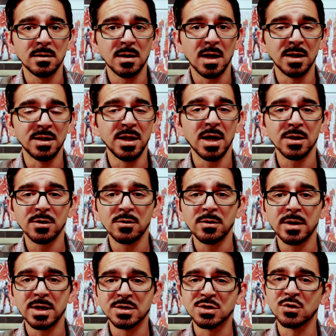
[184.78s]
and the other
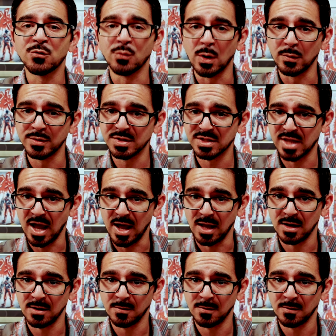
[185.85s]
is a growth stat.